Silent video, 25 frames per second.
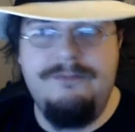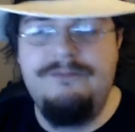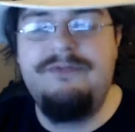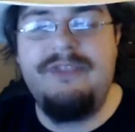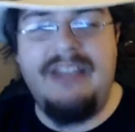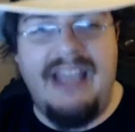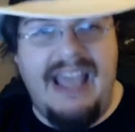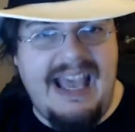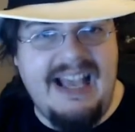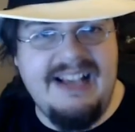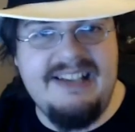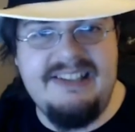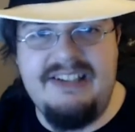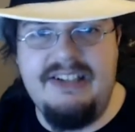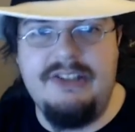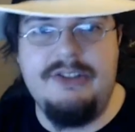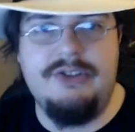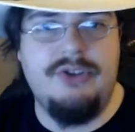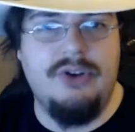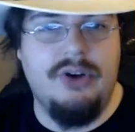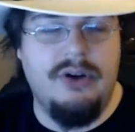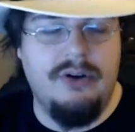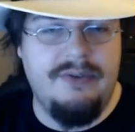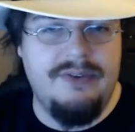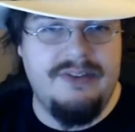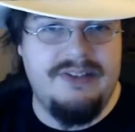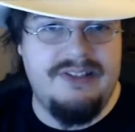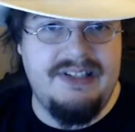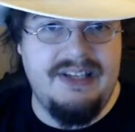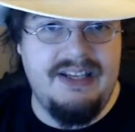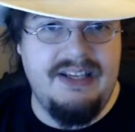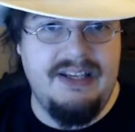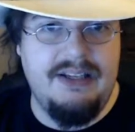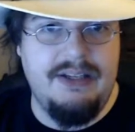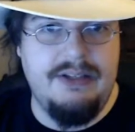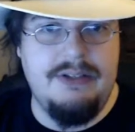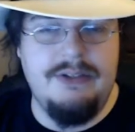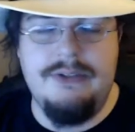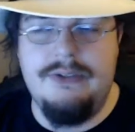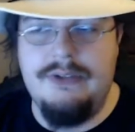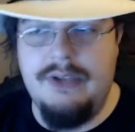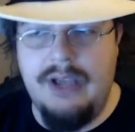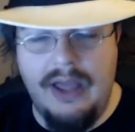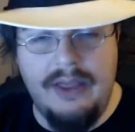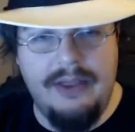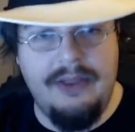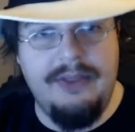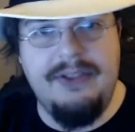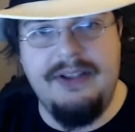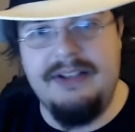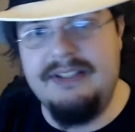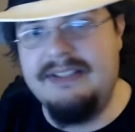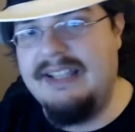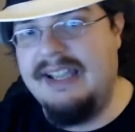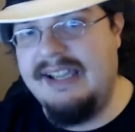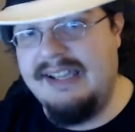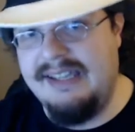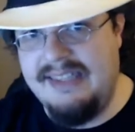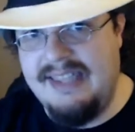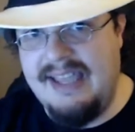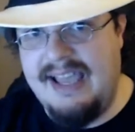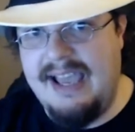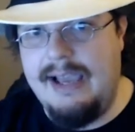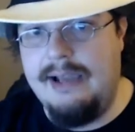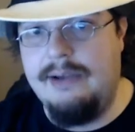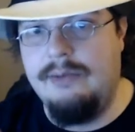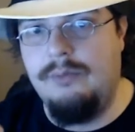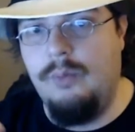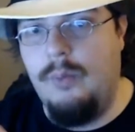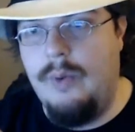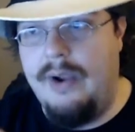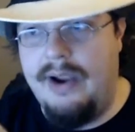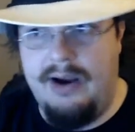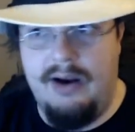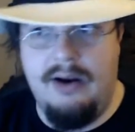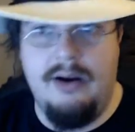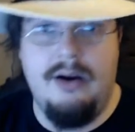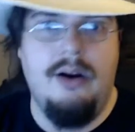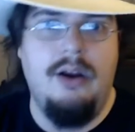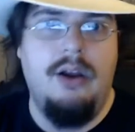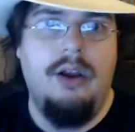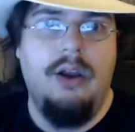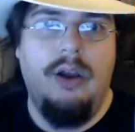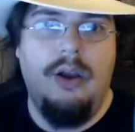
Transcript: Taxi services, other things like that, where